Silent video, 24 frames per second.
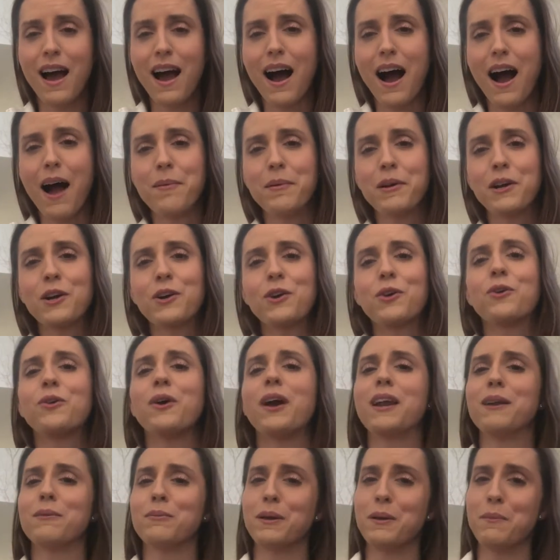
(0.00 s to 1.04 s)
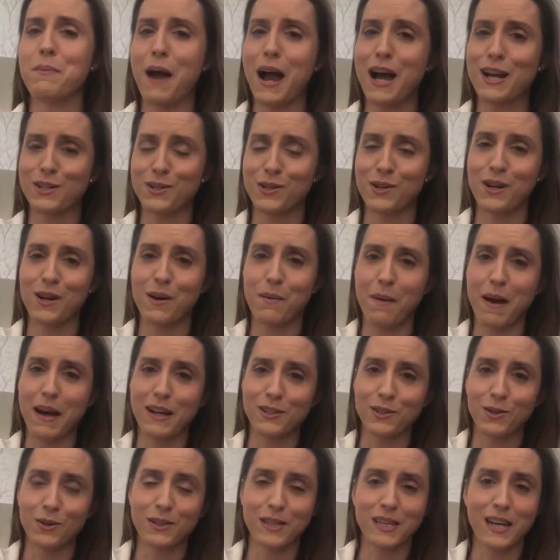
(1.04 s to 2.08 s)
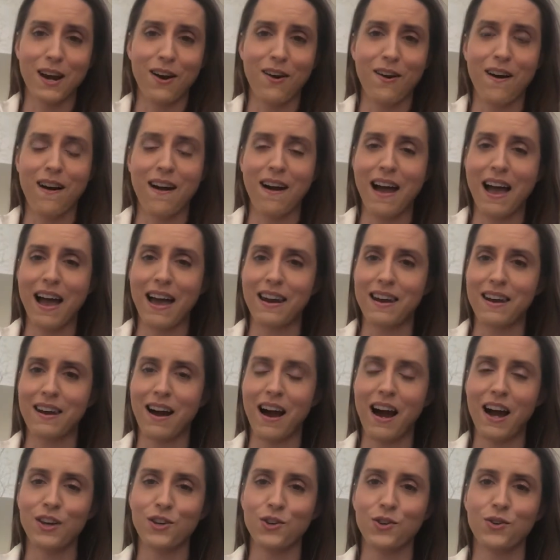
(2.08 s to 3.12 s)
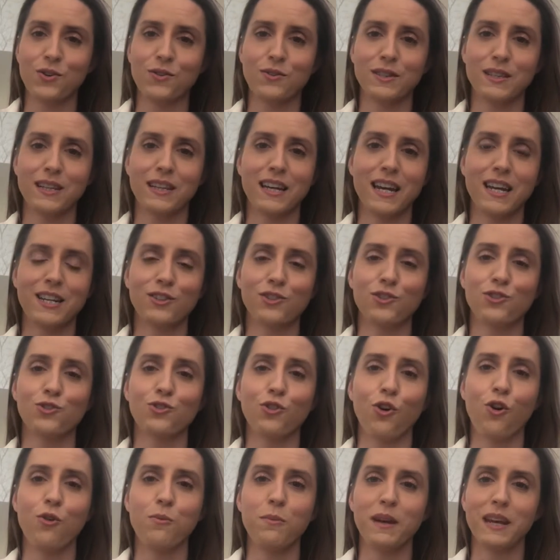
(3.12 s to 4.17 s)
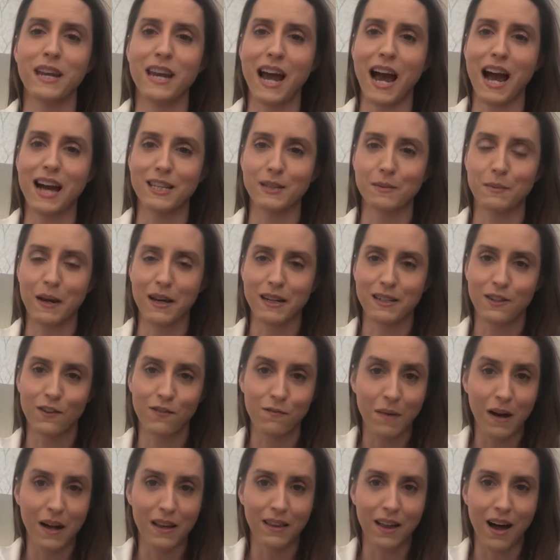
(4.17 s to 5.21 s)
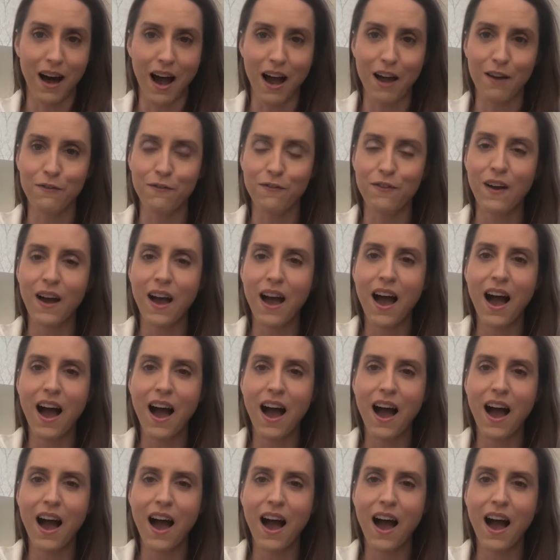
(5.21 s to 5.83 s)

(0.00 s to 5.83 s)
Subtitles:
I'm incredibly passionate about doTERRA and I use it in so many aspects of my life.